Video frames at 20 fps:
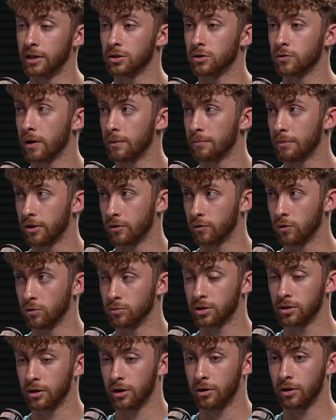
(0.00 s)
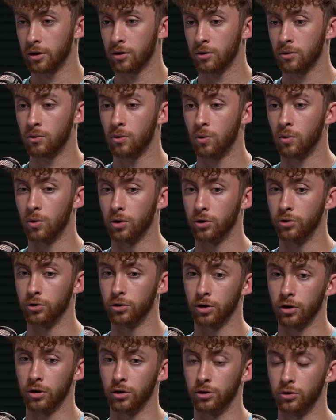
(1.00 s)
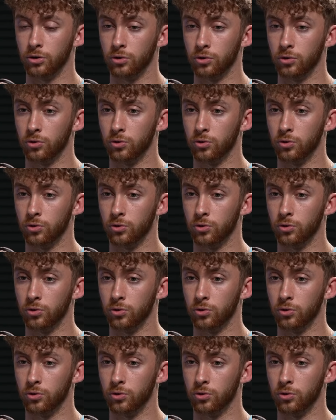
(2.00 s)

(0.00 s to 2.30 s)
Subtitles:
That's a rent by the room scenario. Or you could